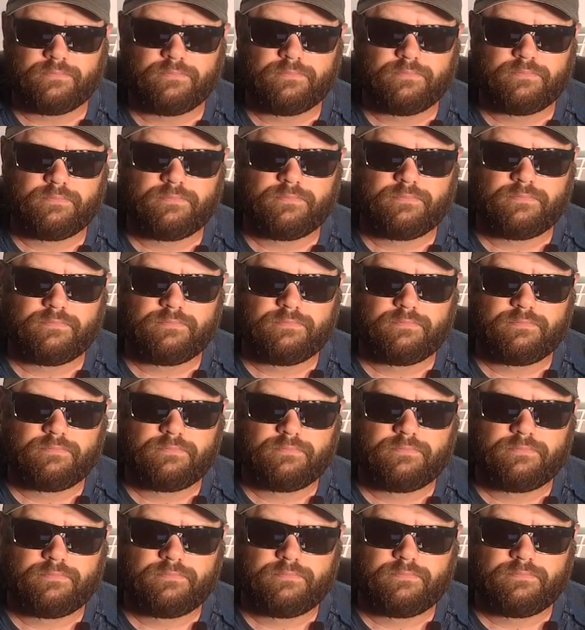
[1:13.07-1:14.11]

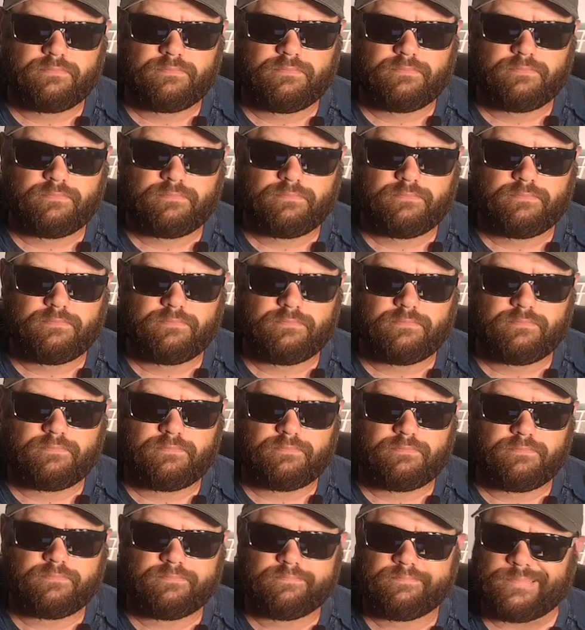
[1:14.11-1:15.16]

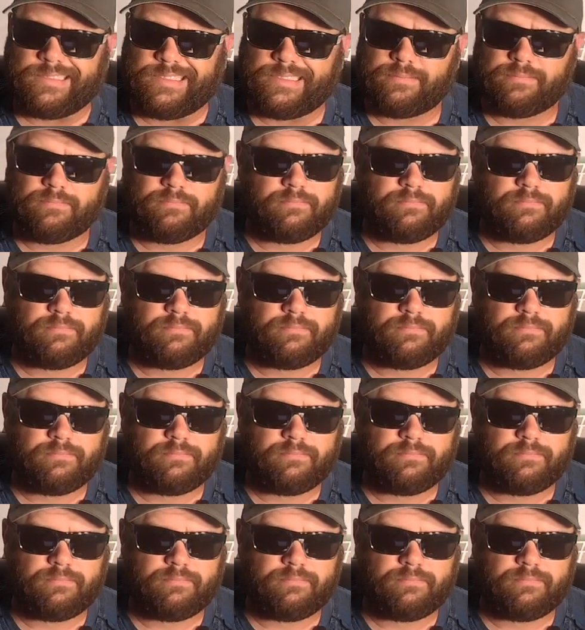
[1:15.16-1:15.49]
No one is speaking in this clip.